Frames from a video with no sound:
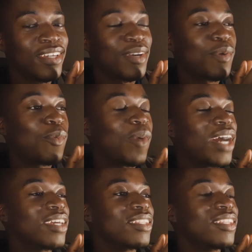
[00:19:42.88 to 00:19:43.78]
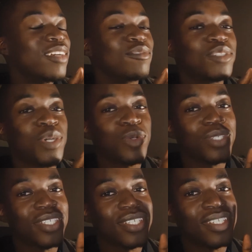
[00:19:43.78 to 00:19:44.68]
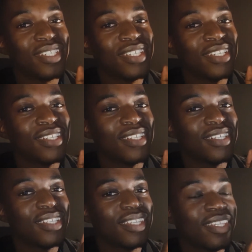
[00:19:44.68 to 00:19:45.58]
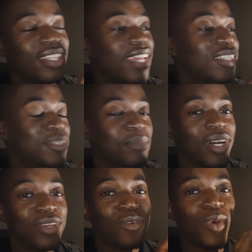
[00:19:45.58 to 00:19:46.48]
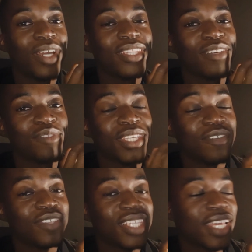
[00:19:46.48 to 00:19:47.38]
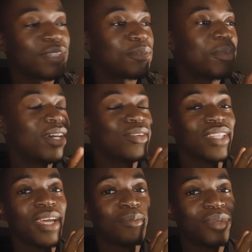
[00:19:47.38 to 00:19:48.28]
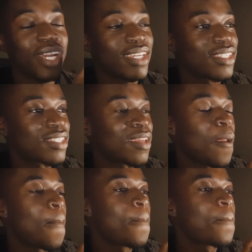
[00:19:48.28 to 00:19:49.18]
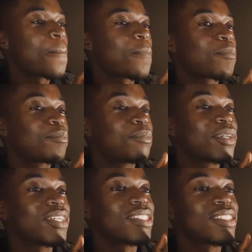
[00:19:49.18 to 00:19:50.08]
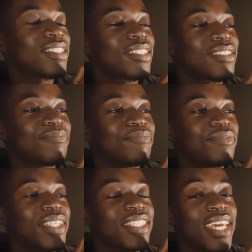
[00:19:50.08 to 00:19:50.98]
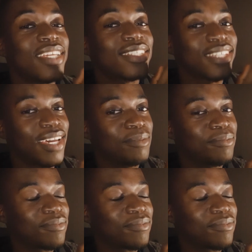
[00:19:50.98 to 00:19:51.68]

why they've chosen that demand or why they've given that demand or that price, because it takes time